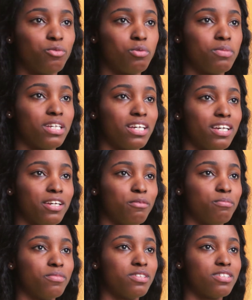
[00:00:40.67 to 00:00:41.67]
we
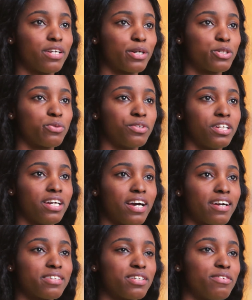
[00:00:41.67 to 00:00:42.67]
became sexually
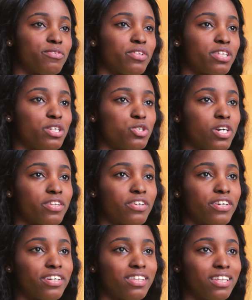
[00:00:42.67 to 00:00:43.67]
active with each
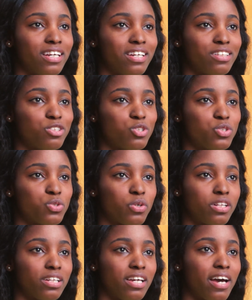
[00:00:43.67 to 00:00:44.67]
other, and then
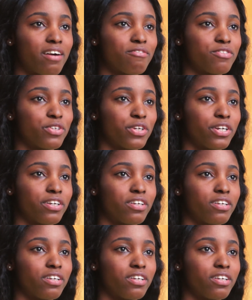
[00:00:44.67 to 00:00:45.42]
shortly after